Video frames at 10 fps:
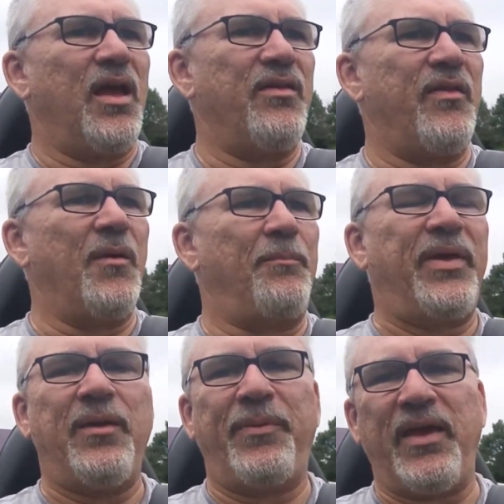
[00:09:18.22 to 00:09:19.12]
and then the
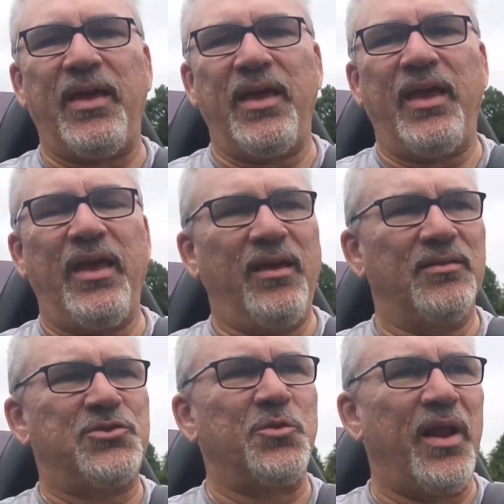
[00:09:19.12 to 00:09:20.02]
PPE
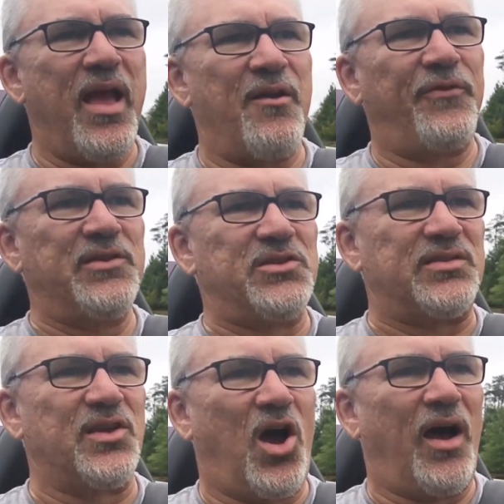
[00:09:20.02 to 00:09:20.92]
2.5-inch
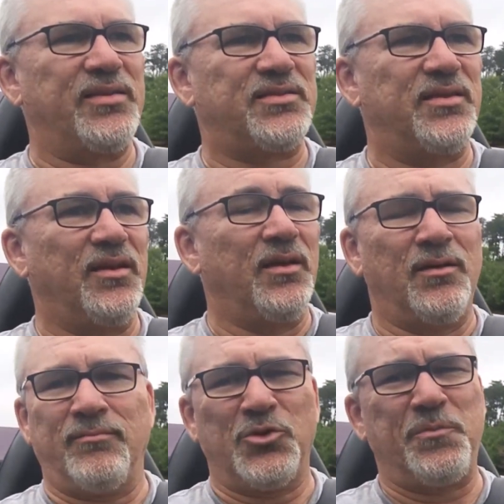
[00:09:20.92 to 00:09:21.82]
exhaust,
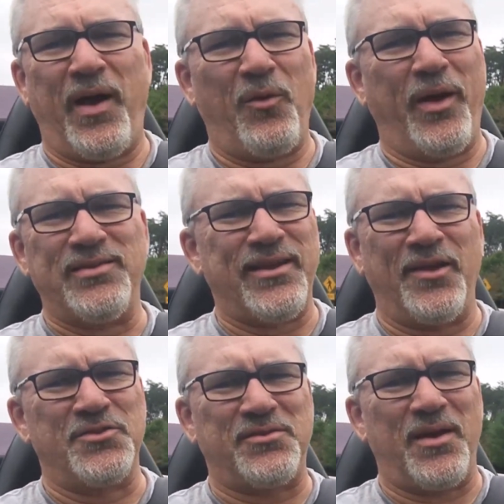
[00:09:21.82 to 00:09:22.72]
which by the way
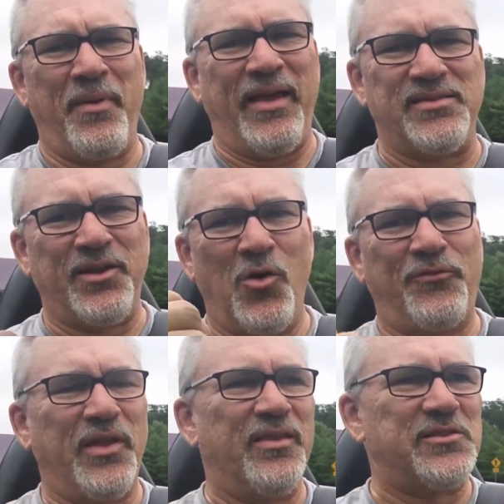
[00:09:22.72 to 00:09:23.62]
sounds amazing.
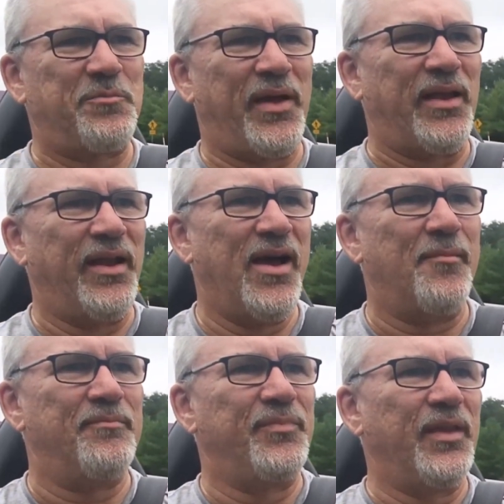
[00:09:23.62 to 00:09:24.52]
Hopefully this is picking it up.